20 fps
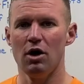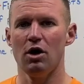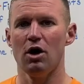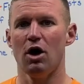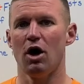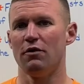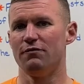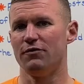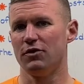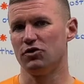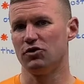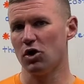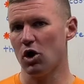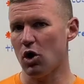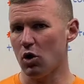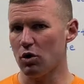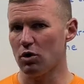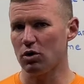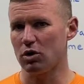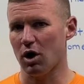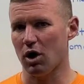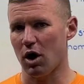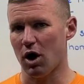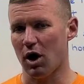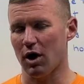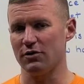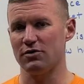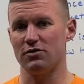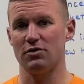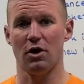of the total
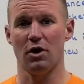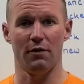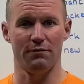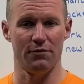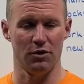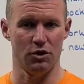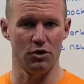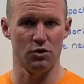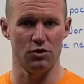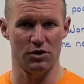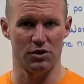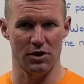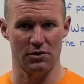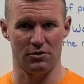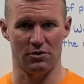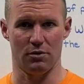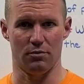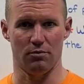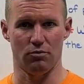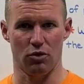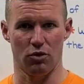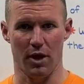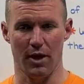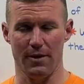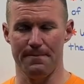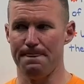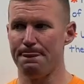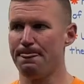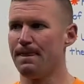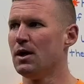cost of the new system, right?
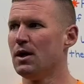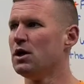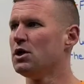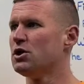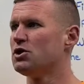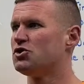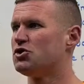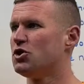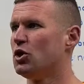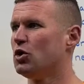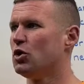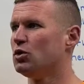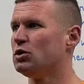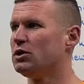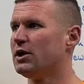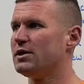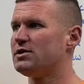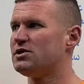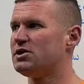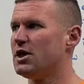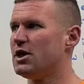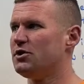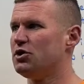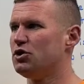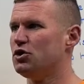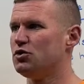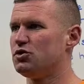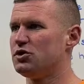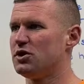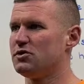So let's say the
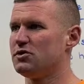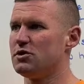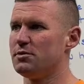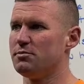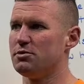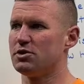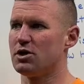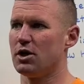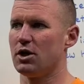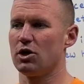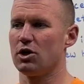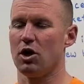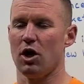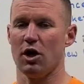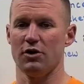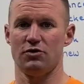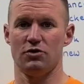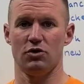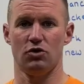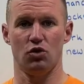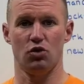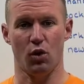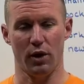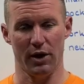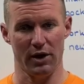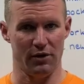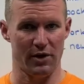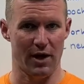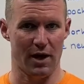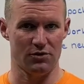new system is going to cost
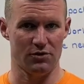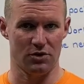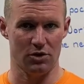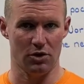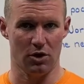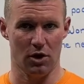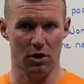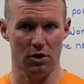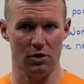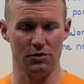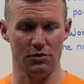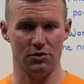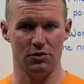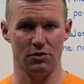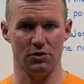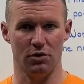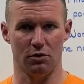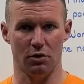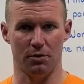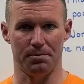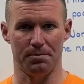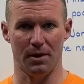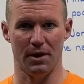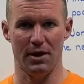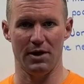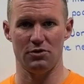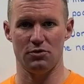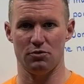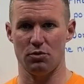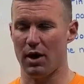$20,000 to
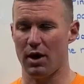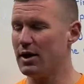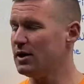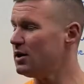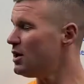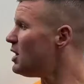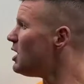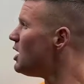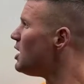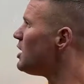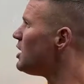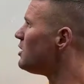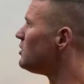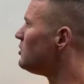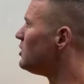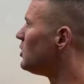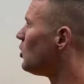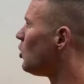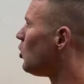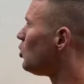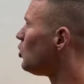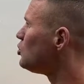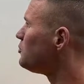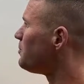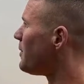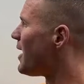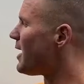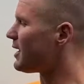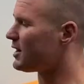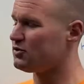replace, right? The
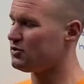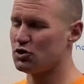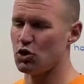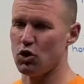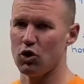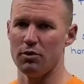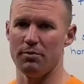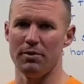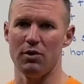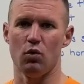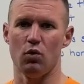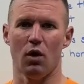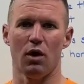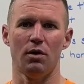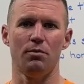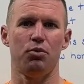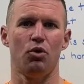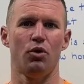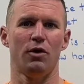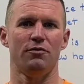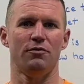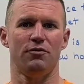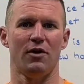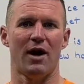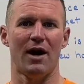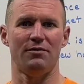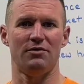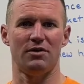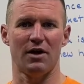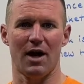holdback is going to be
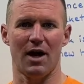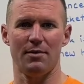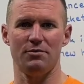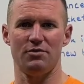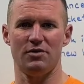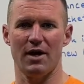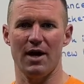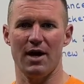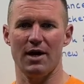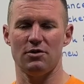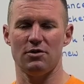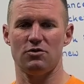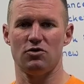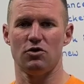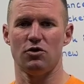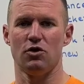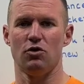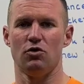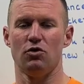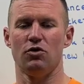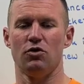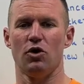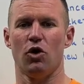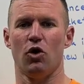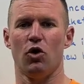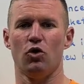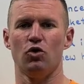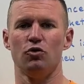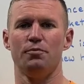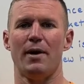1.5 times that, so the
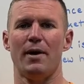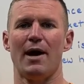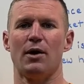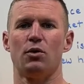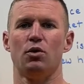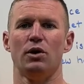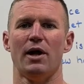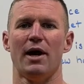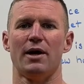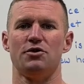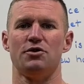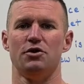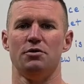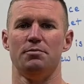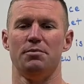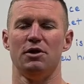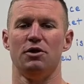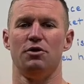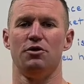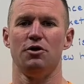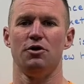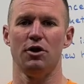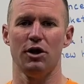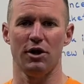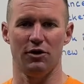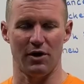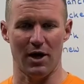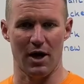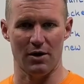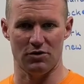holdback will actually be
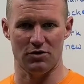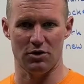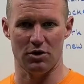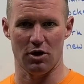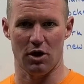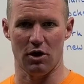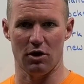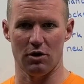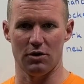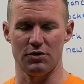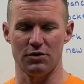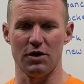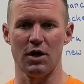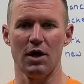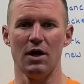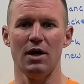$30,000